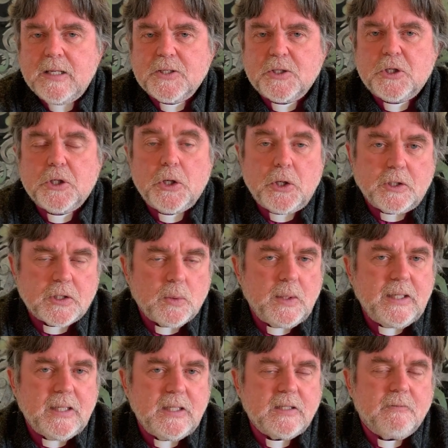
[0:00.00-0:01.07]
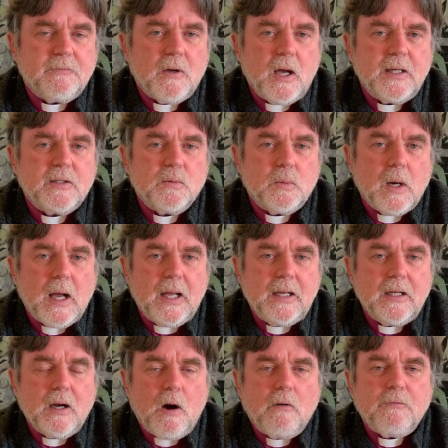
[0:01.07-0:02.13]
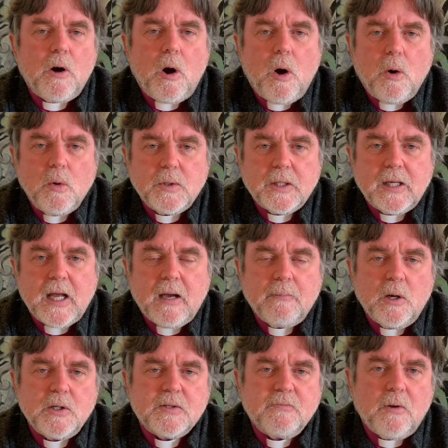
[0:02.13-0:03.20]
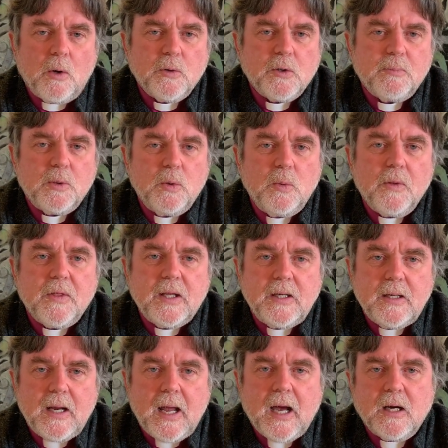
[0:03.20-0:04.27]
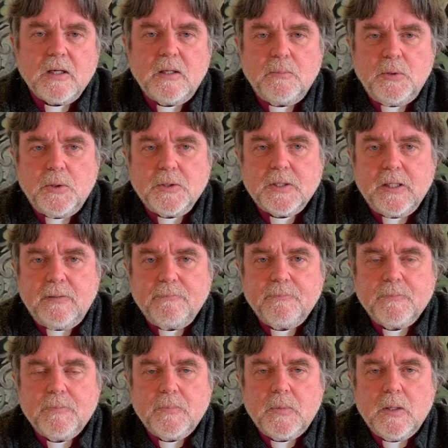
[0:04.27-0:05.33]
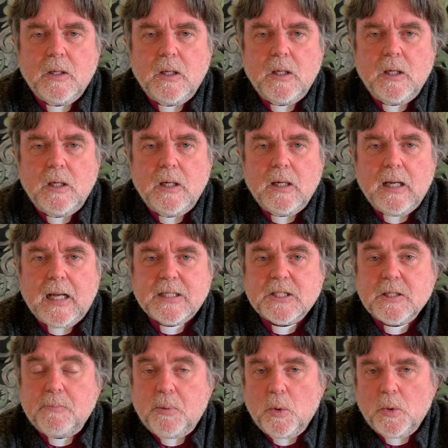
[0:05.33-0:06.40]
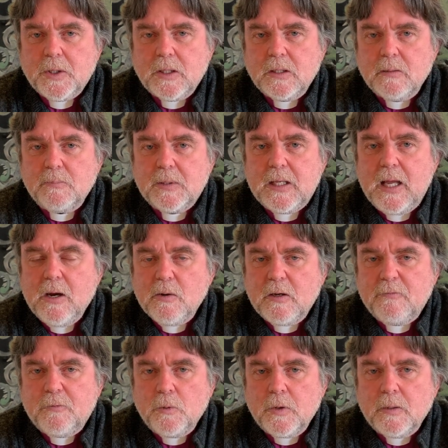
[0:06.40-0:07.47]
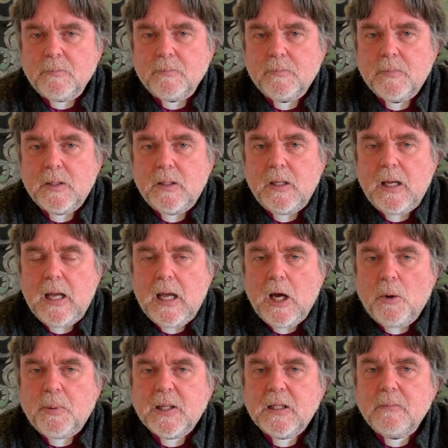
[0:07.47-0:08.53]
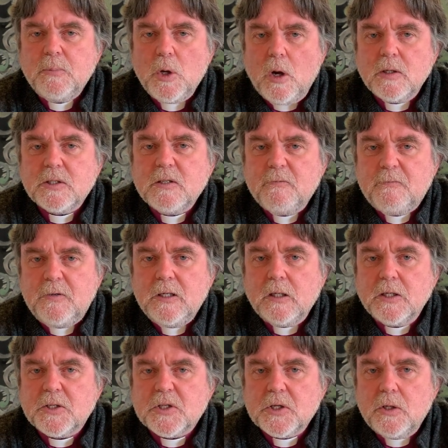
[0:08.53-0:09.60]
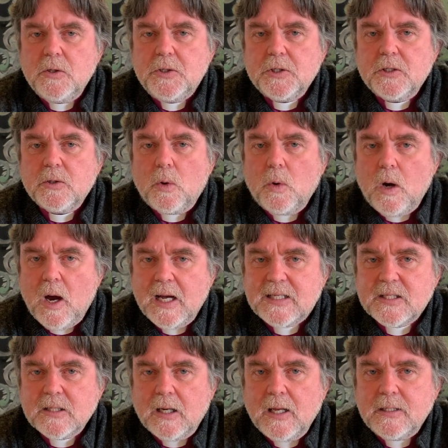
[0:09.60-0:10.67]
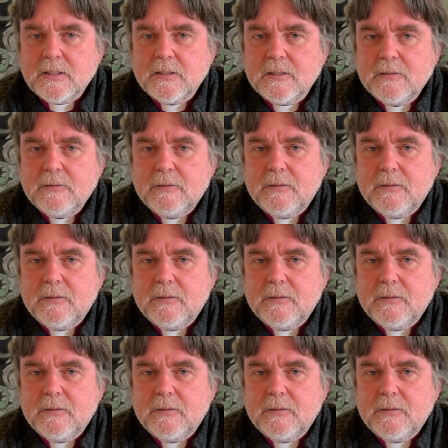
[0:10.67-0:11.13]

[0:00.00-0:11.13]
As a church, we need to find a way of holding our most vulnerable within our community, uh, supporting them, caring for them, helping them not to feel excluded or isolated.